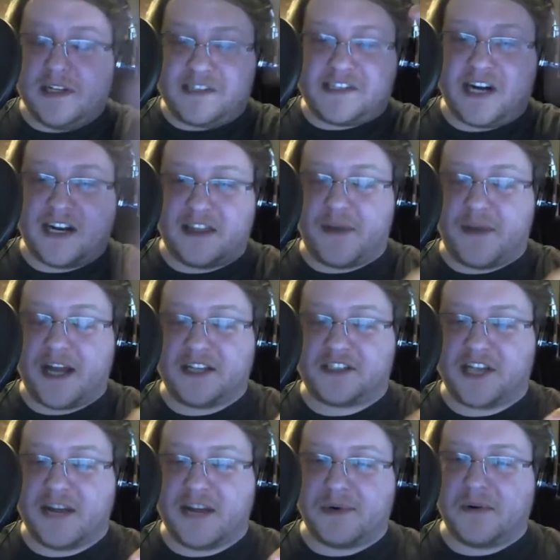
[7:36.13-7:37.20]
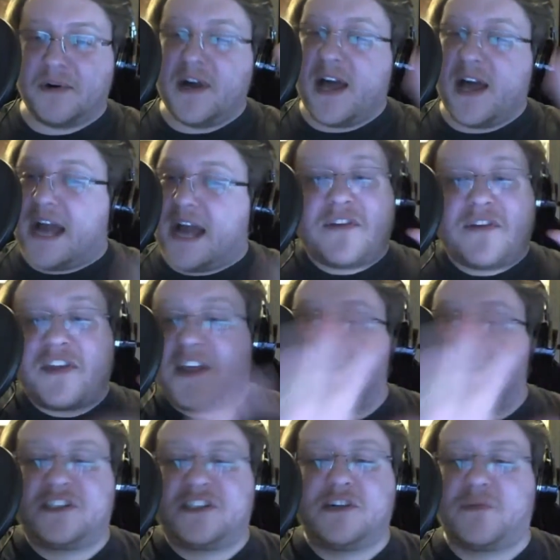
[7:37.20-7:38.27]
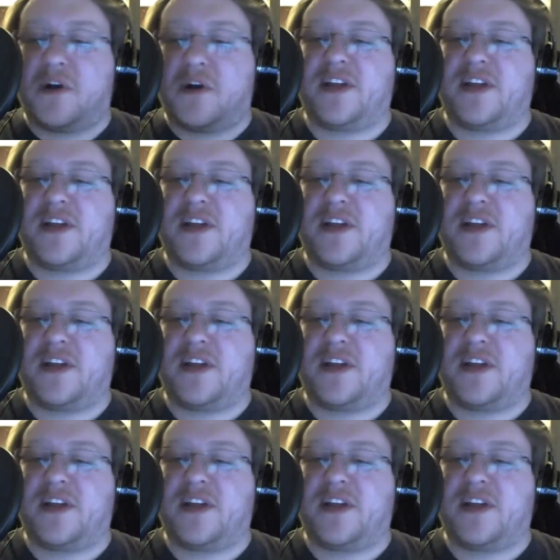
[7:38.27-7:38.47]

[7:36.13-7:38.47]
side of the page table, and everything else you run,